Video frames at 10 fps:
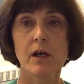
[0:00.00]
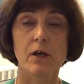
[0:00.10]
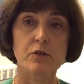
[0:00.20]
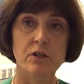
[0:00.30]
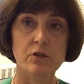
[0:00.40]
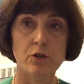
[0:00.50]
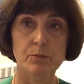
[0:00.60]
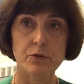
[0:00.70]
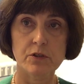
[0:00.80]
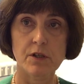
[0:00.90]
how to
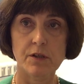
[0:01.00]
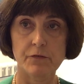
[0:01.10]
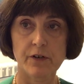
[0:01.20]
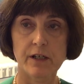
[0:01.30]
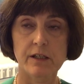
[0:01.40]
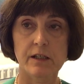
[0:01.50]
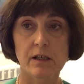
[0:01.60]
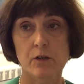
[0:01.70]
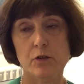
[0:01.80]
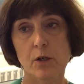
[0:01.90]
interpret the
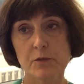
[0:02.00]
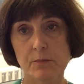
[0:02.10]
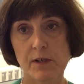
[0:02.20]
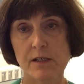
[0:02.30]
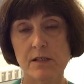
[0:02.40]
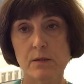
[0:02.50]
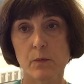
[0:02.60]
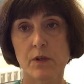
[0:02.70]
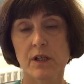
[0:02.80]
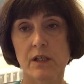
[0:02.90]
finding, how to optimize
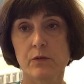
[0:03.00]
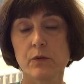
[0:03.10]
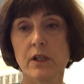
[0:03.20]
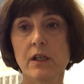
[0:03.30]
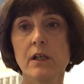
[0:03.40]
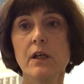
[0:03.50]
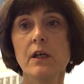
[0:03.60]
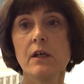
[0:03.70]
what they are doing,